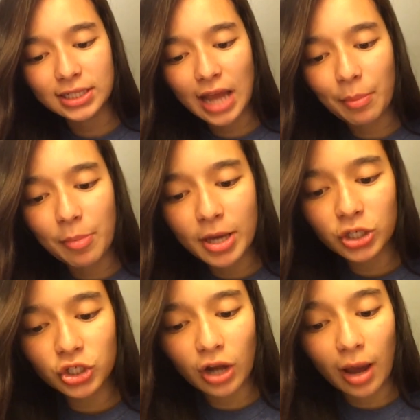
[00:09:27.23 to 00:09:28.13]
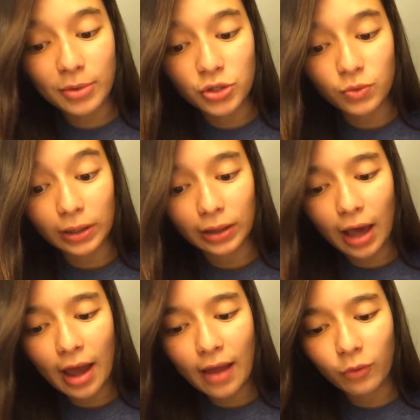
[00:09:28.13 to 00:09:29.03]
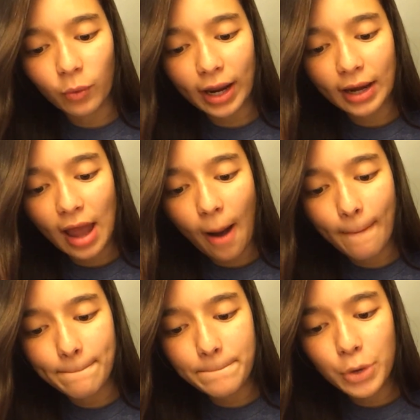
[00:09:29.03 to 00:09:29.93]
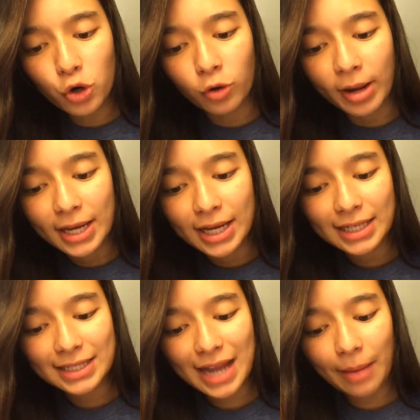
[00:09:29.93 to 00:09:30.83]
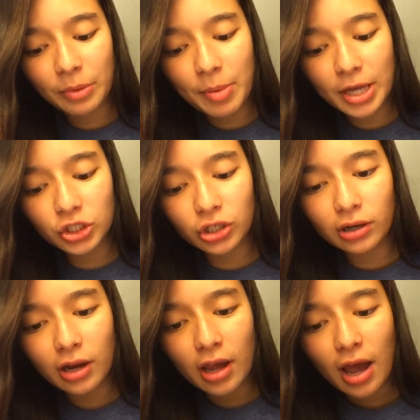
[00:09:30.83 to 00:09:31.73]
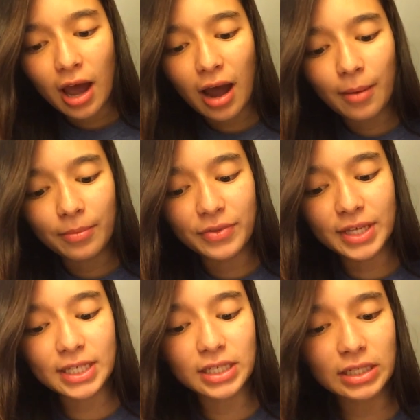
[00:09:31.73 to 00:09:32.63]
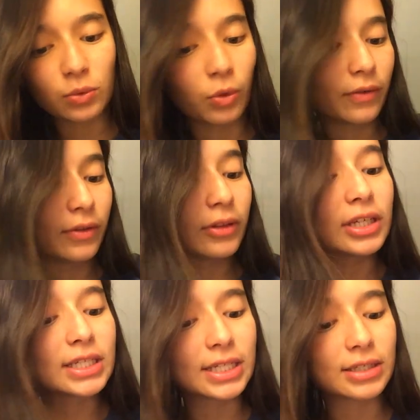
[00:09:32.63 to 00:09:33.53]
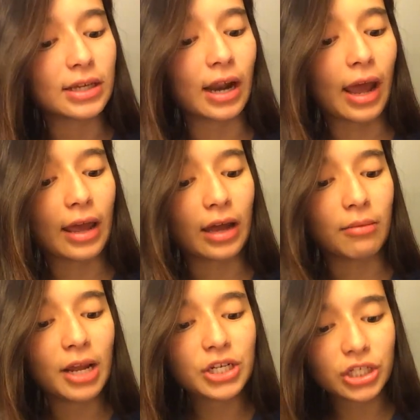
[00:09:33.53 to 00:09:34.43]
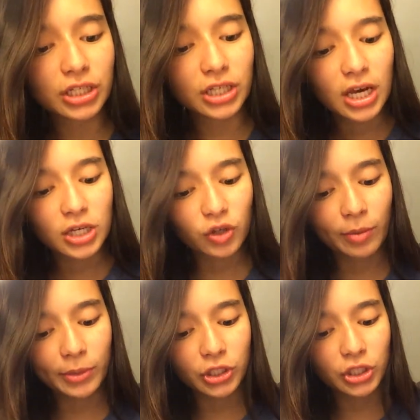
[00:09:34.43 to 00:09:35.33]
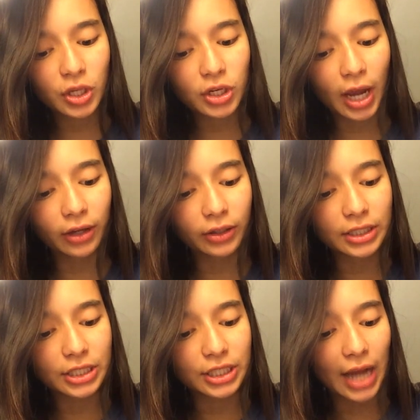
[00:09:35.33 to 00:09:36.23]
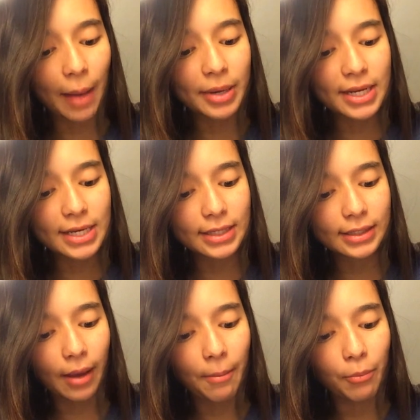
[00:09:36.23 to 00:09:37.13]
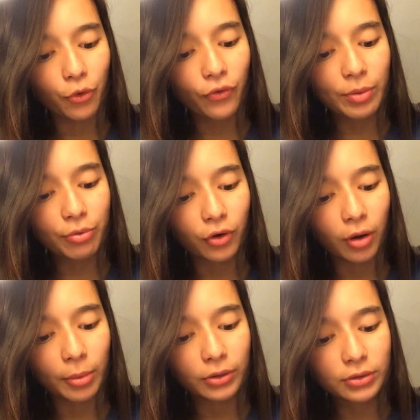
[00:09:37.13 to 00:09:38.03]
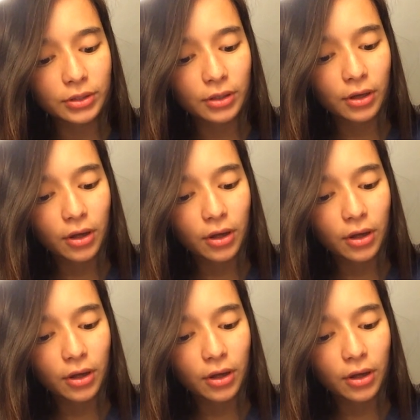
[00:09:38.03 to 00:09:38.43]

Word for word: snap a picture. I'm going to do it live right now. Boom! Snap the picture. Um, this is one of the listings that I had mentioned, so I'm going to just title it Japanese Movie Promos